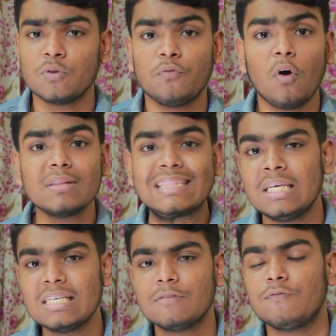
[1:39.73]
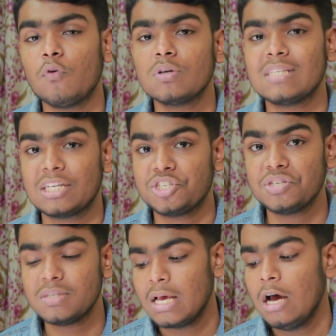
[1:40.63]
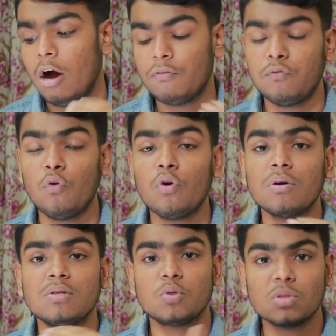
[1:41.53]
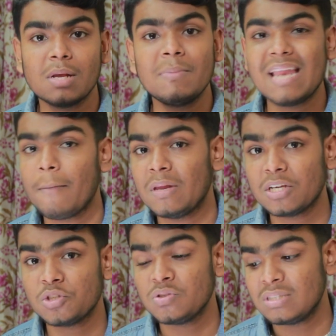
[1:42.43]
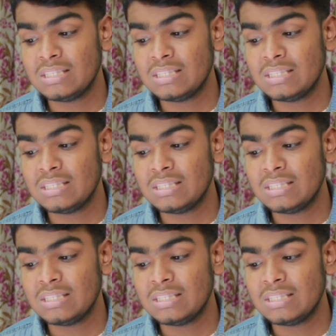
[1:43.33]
So for these 4 sections or 4 social media applications,